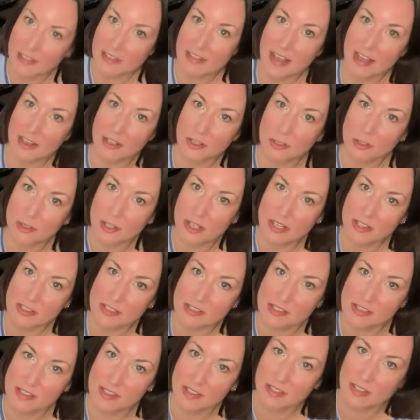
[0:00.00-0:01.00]
in that
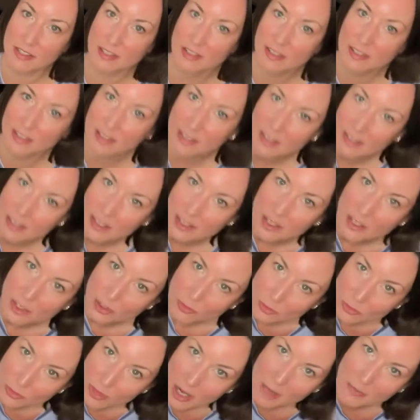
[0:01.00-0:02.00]
crease.
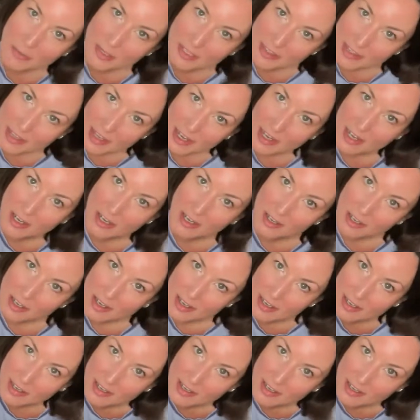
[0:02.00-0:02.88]
Rub in there,